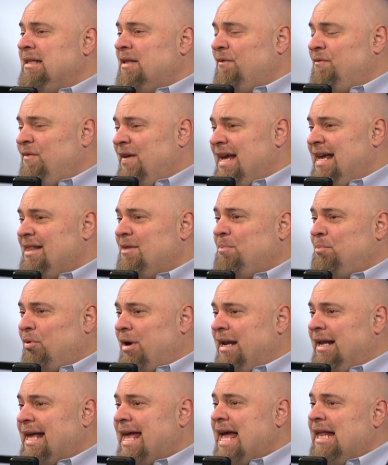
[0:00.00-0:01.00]
the faith
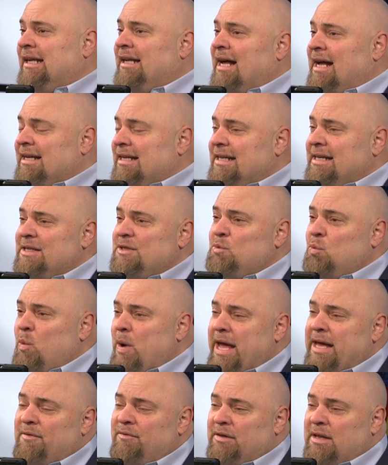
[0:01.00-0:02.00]
predicated on his
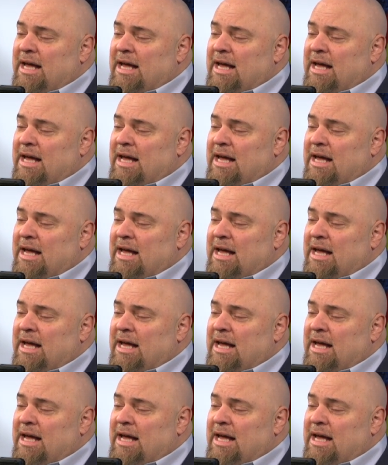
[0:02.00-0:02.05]
way of